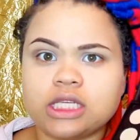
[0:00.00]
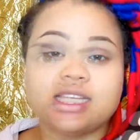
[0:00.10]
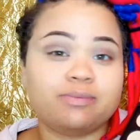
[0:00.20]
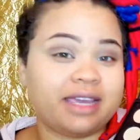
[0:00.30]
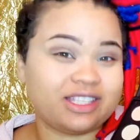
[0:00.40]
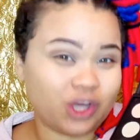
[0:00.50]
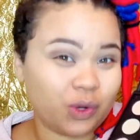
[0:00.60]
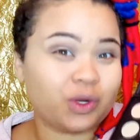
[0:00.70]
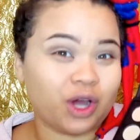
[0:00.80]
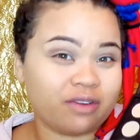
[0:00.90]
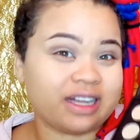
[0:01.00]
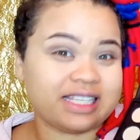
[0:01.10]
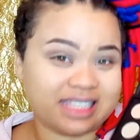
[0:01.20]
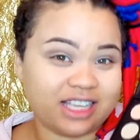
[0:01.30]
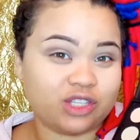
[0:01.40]
This Pantone already
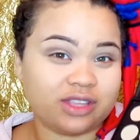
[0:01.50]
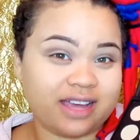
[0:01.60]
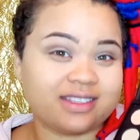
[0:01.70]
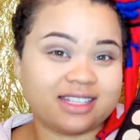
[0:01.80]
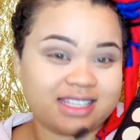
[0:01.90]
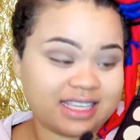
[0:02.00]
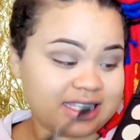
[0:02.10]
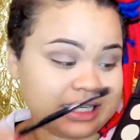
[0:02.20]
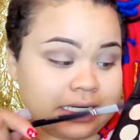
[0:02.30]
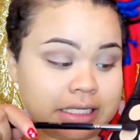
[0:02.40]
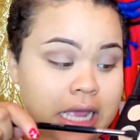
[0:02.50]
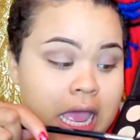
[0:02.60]
said 2016.